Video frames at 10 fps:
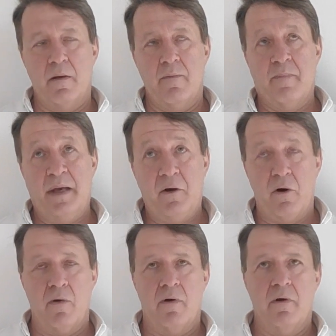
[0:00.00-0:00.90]

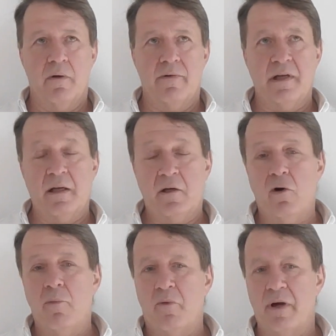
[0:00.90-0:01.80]
bigger
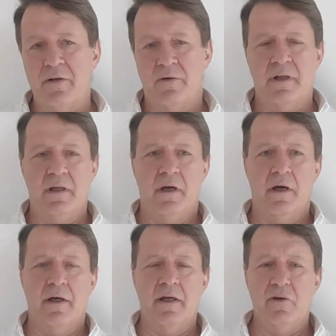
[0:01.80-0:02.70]
telco operator
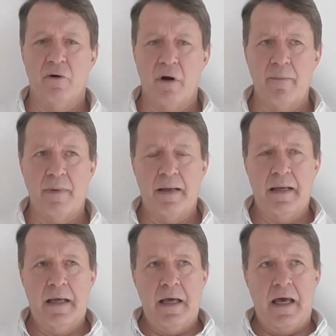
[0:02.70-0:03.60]
in Europe,
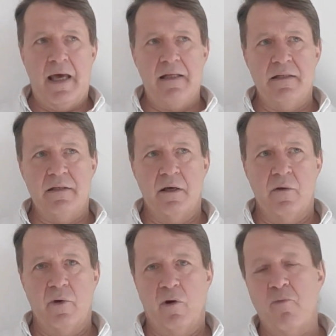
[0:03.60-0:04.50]
and
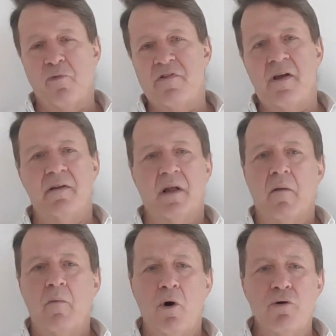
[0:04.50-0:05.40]
we represent
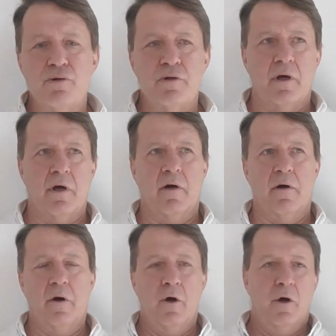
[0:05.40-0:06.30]
almost
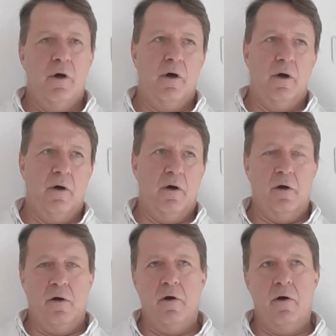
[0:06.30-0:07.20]

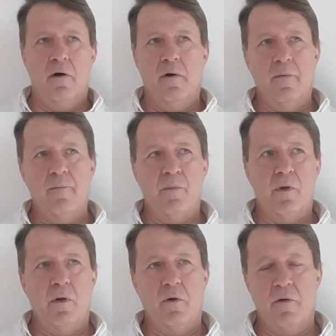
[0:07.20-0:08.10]

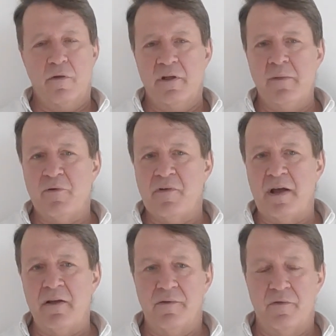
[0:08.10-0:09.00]

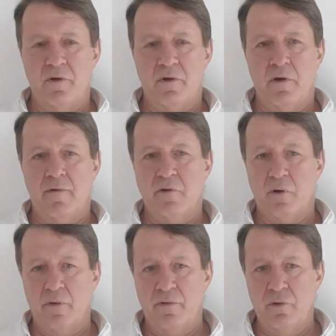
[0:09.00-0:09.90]
30% of the
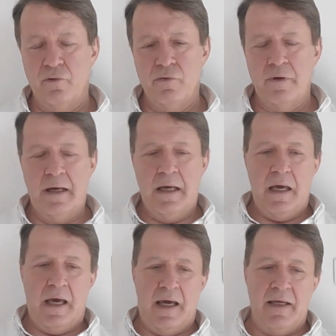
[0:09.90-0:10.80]
revenue.
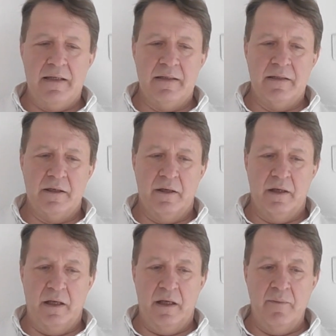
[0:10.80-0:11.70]
And
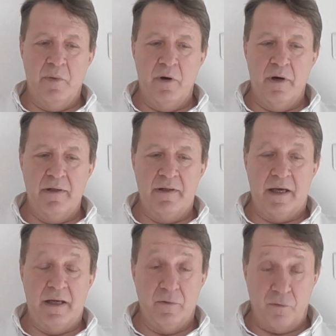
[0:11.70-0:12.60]
in Poland,
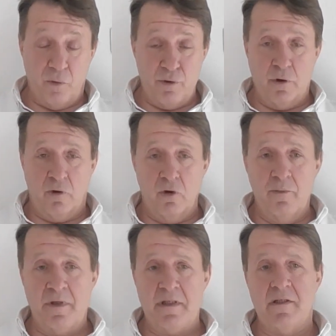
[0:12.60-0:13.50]
and of course the
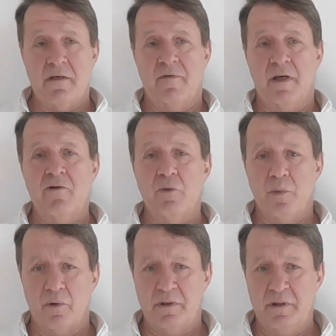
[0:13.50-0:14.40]
group is very
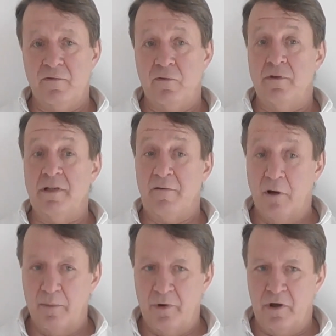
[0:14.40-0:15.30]
supportive to
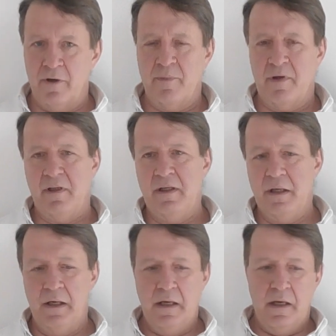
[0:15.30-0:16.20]
develop the
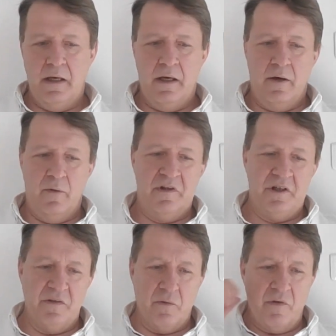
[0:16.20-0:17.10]
company, which
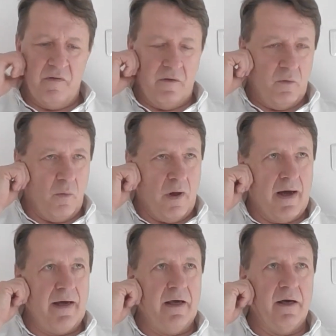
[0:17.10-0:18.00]
is the reason
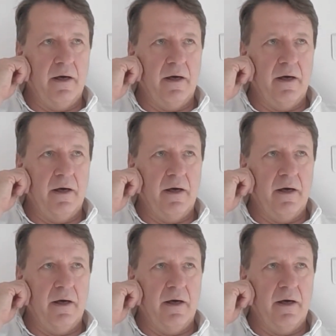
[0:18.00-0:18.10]
why